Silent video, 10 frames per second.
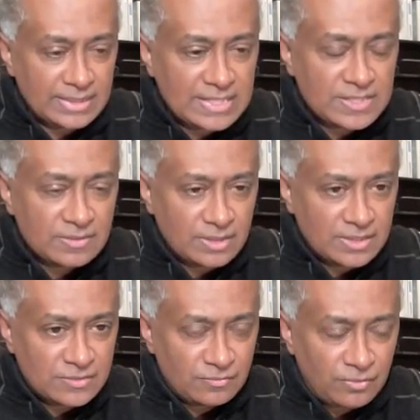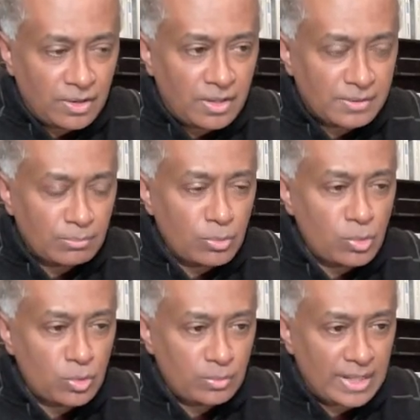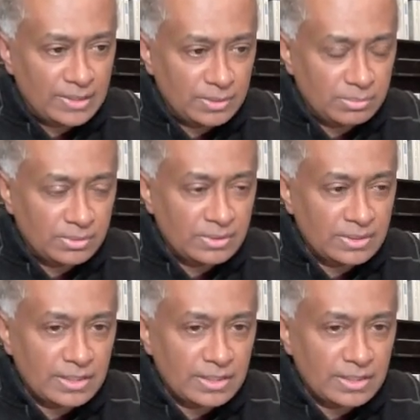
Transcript: is far more valuable